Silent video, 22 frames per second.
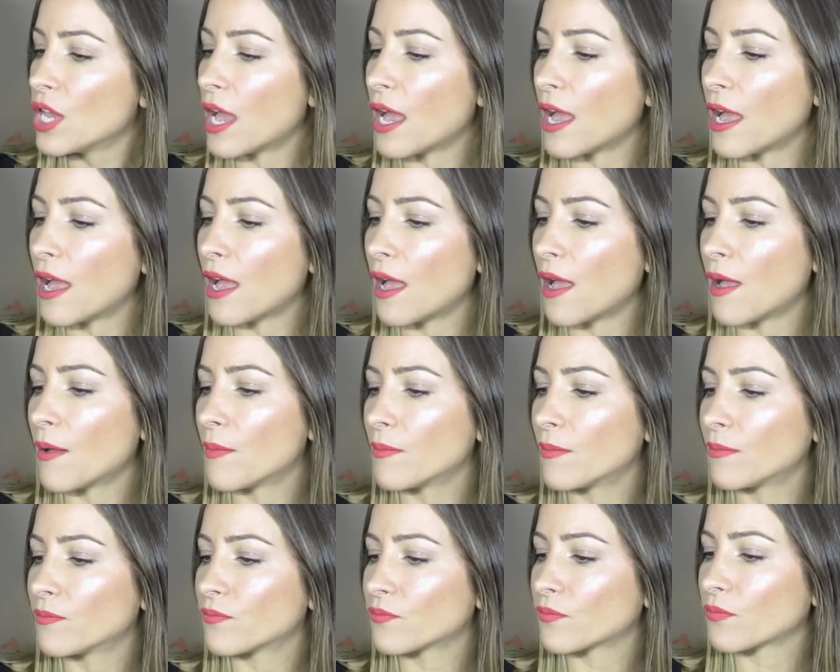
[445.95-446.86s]

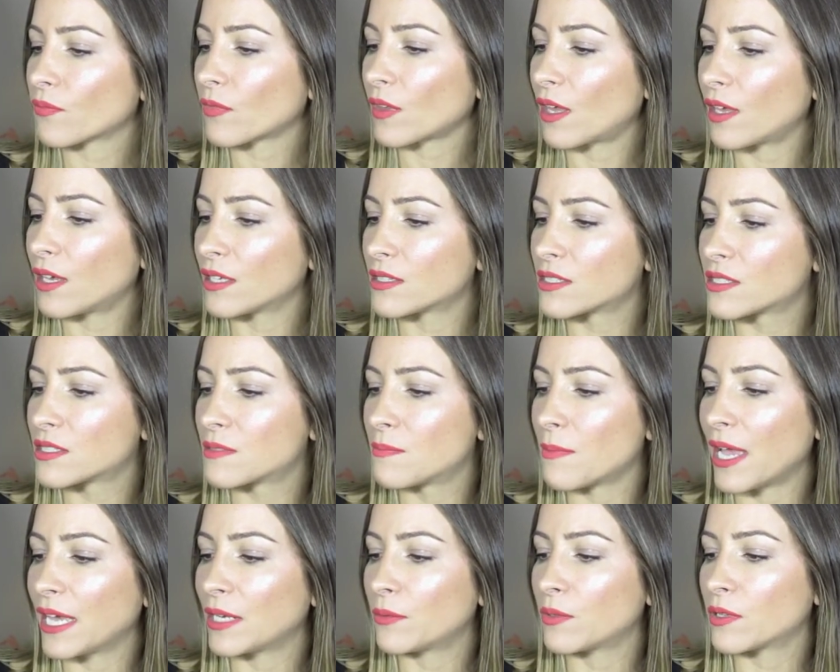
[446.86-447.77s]
Um, it's
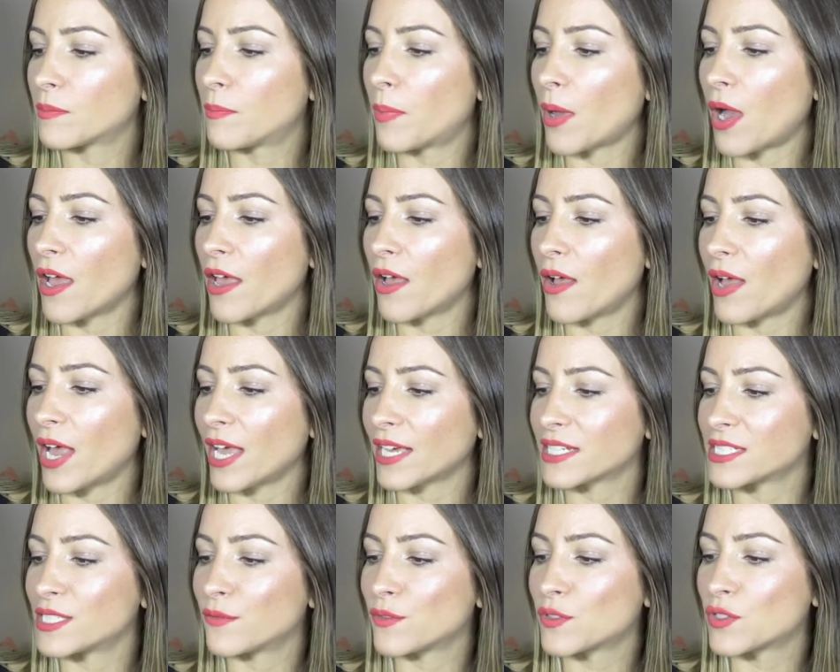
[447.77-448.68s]
made with
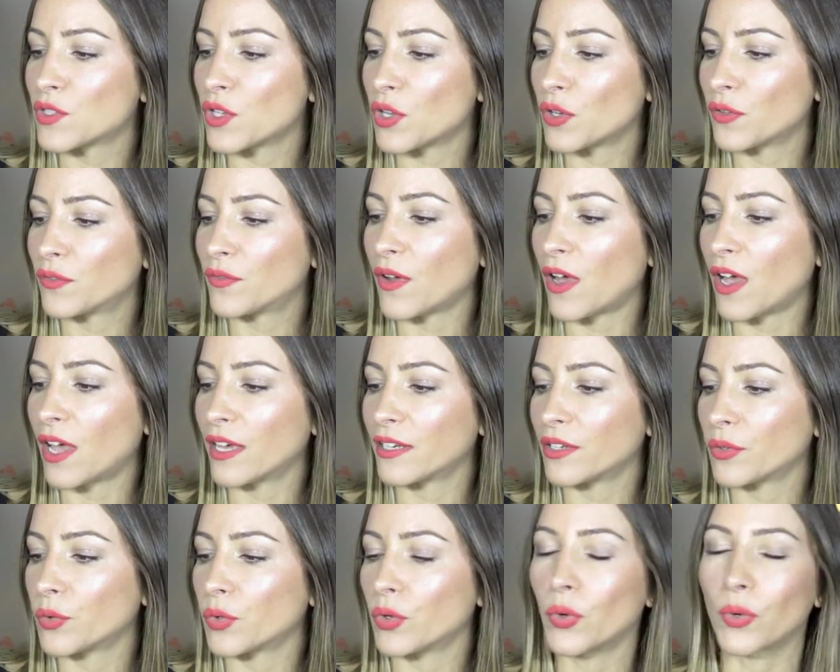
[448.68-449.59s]
bioactive
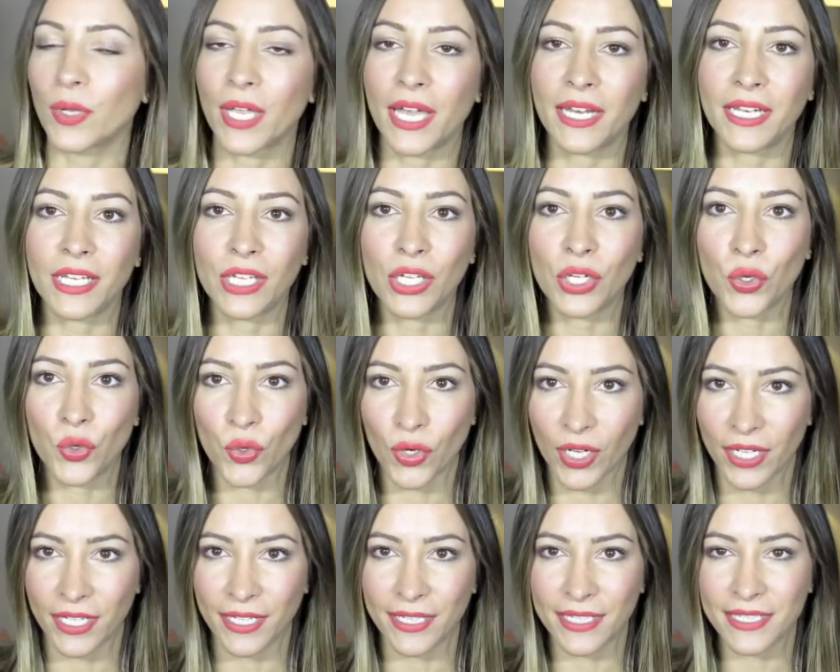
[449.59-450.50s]
certified organic
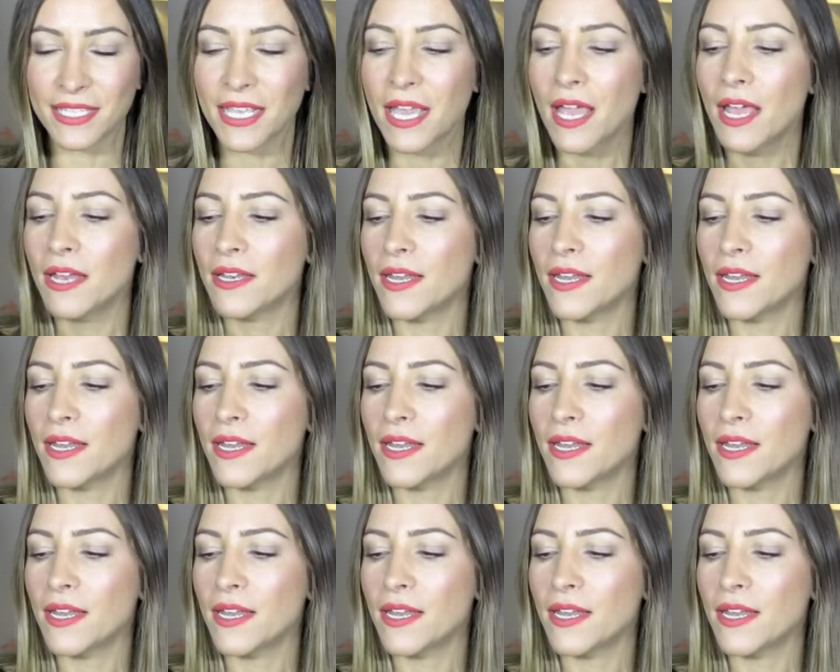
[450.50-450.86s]
ingredients.